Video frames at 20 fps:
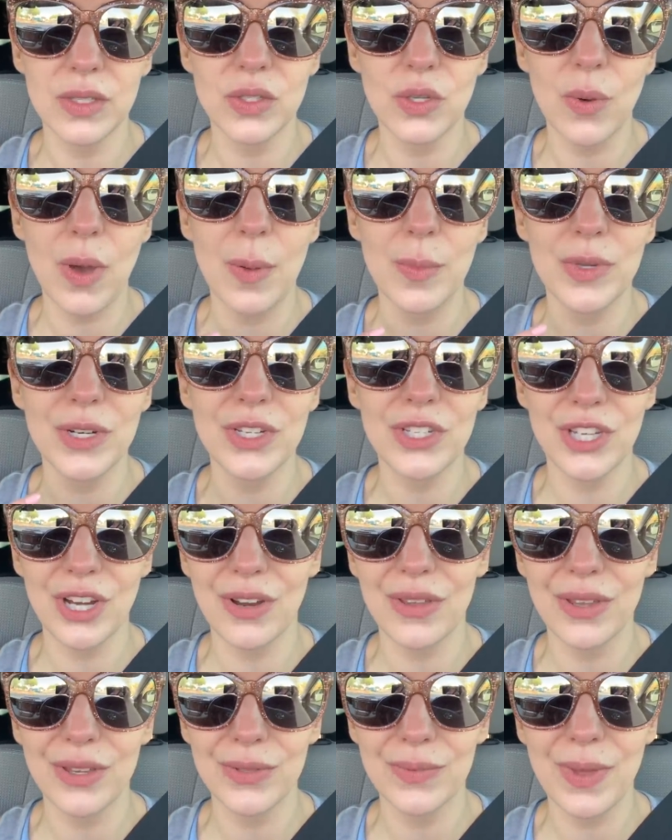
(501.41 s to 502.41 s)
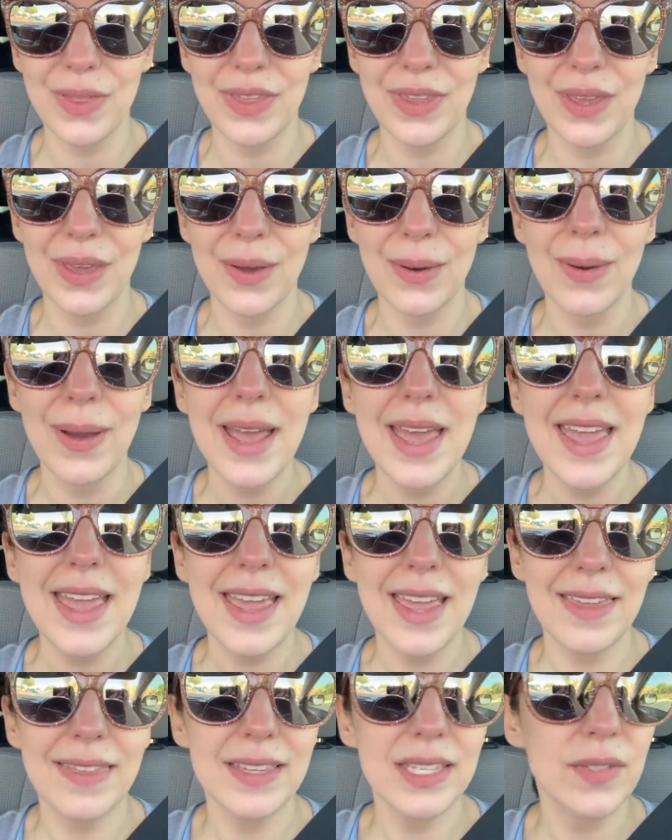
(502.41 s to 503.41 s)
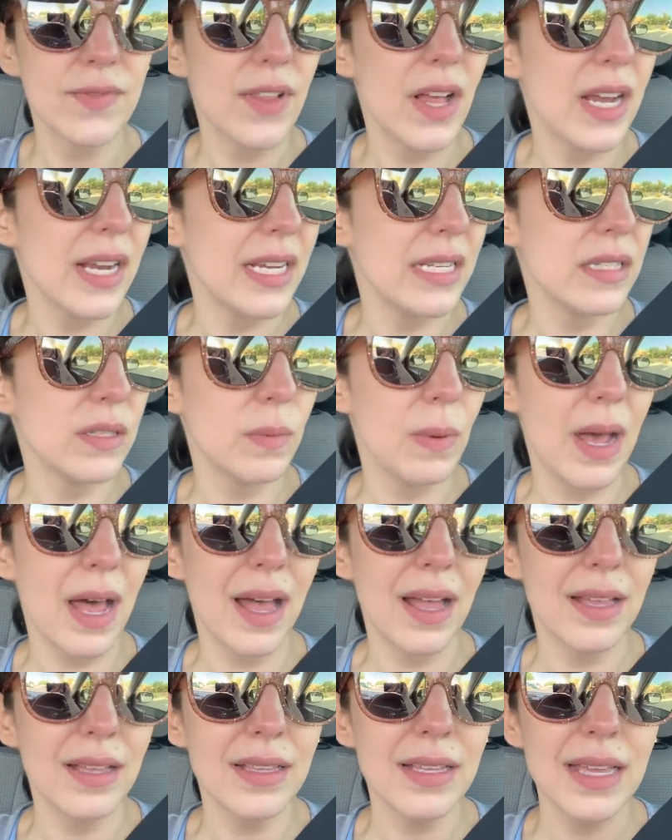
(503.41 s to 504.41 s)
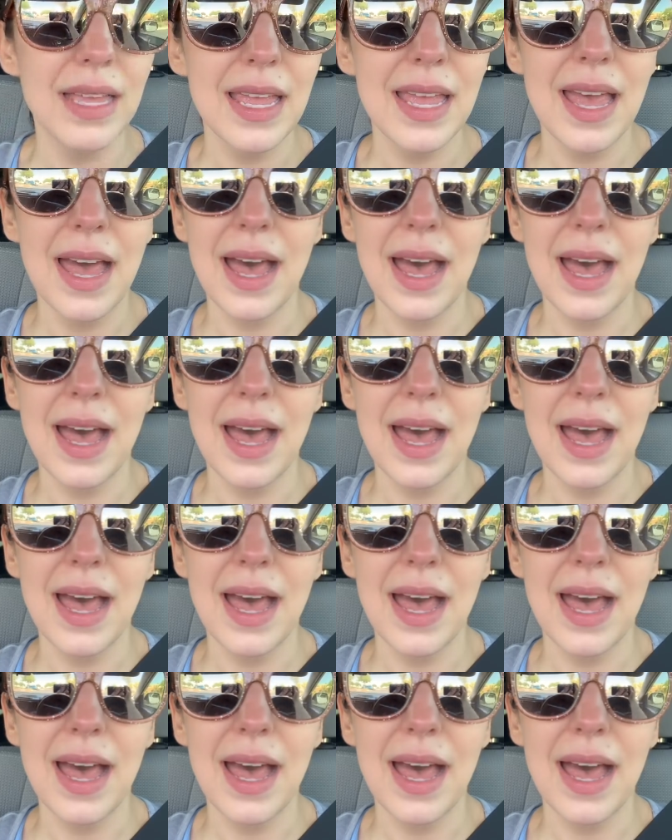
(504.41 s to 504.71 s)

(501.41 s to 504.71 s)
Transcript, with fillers: So I'm gonna share those with you in this vlog as well.